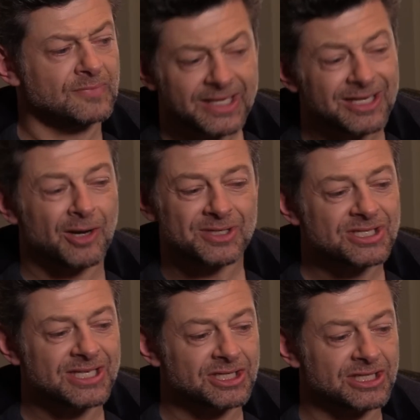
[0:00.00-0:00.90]
you know, which
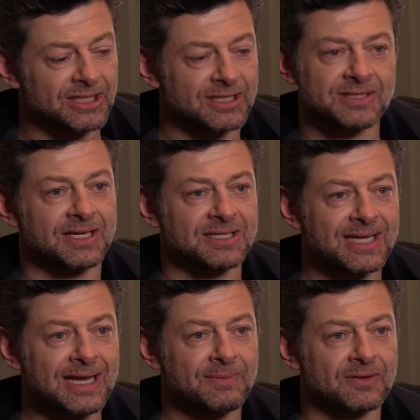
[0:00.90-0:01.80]
essentially is
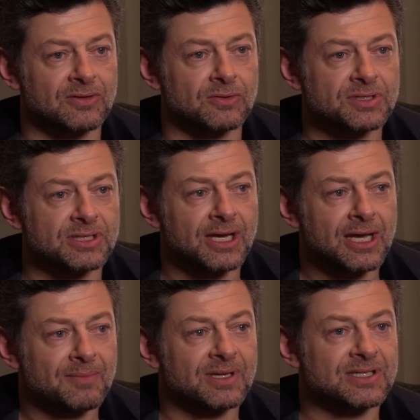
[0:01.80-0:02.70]
entertainment, of course,
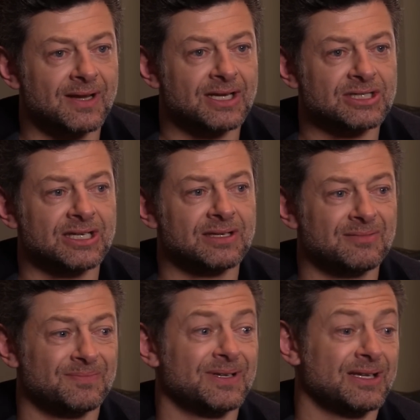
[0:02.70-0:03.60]
mm-hmm. but to actually,
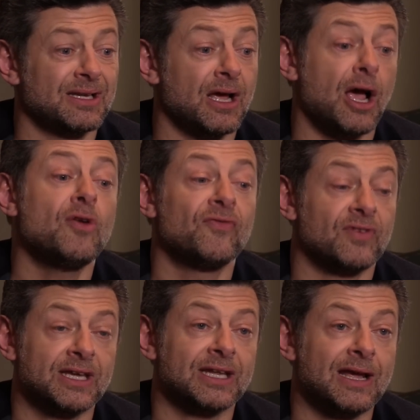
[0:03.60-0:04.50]
be, you know,
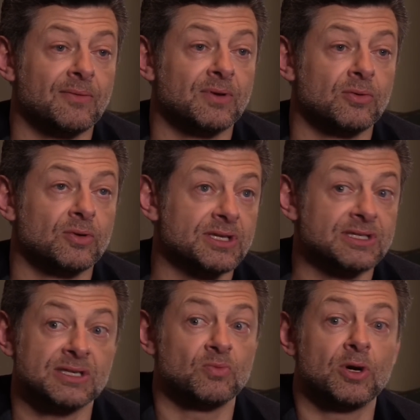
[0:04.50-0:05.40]
hopefully connect with
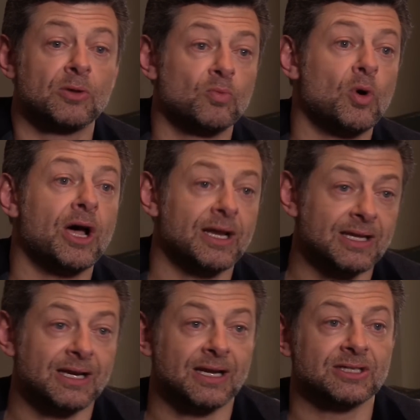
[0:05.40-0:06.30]
audiences worldwide
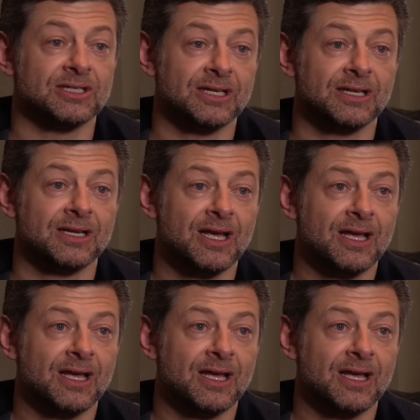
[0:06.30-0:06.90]
that actually